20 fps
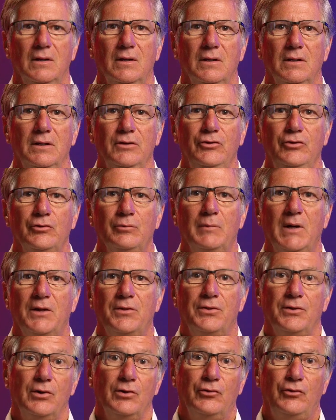This is my
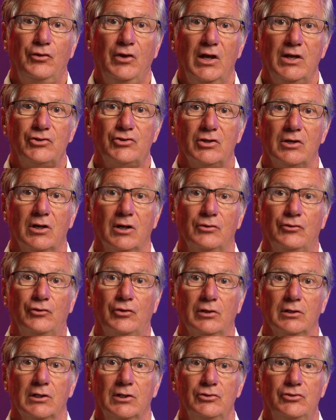third session on
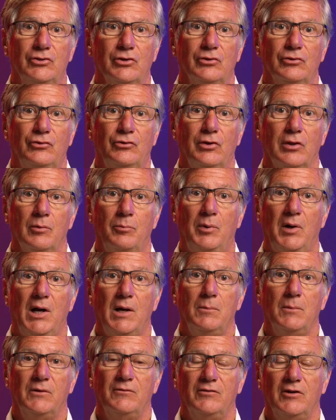solutions to the
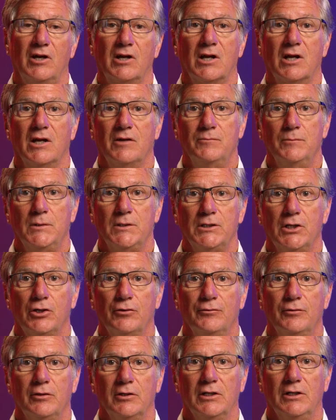problem of our government
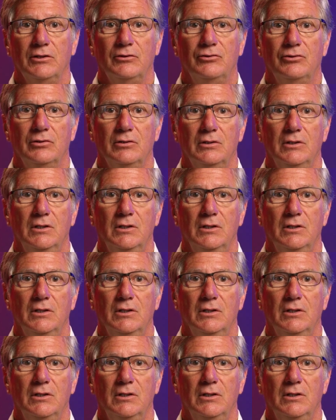overreach.